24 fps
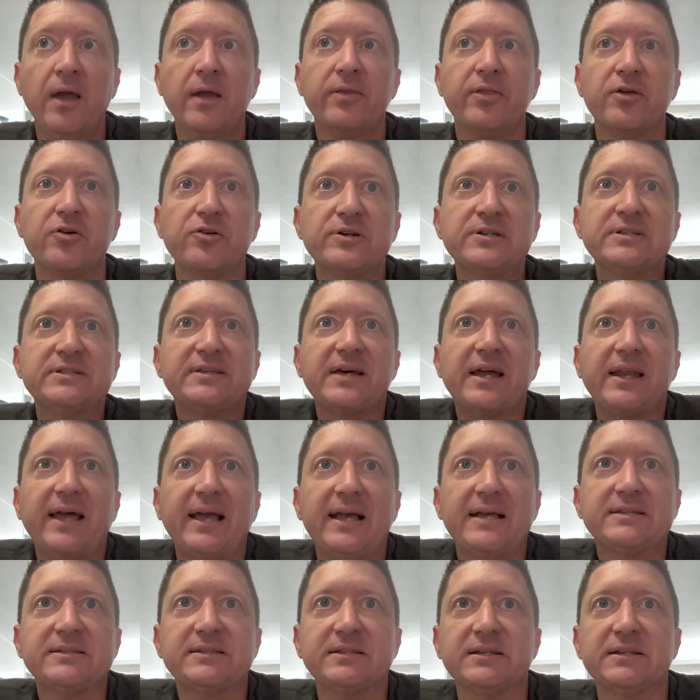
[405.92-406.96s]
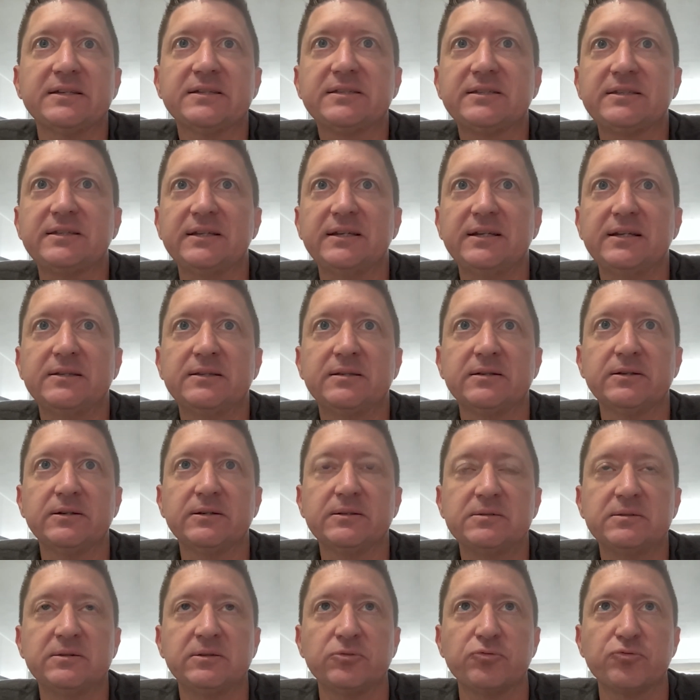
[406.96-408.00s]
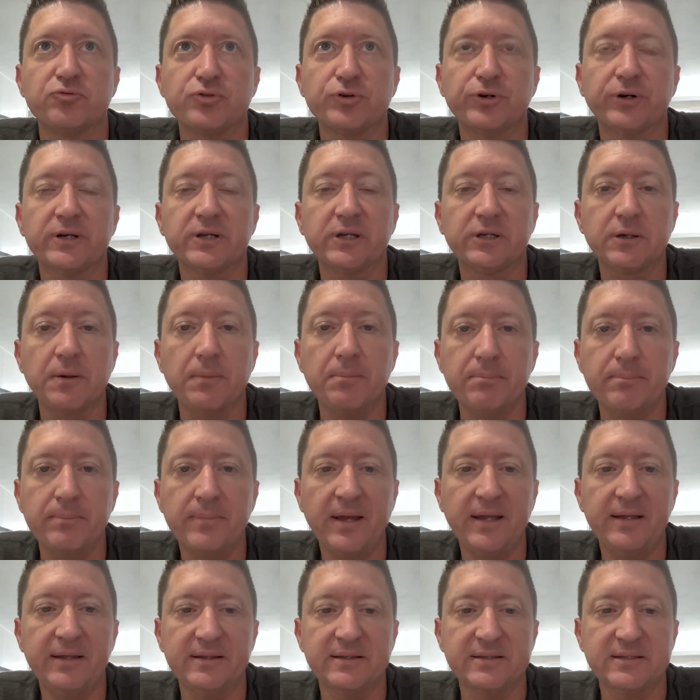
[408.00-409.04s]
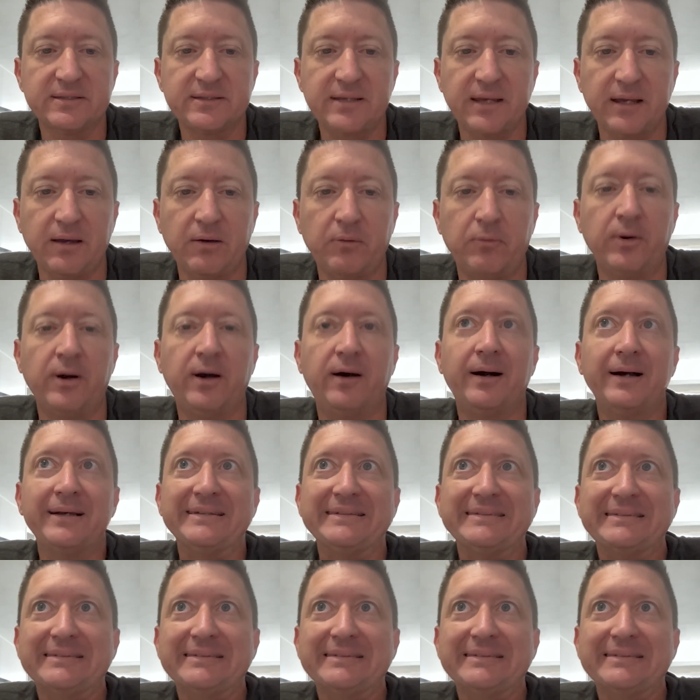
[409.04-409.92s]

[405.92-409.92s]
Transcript: there is that hesitancy to really commit and say, well,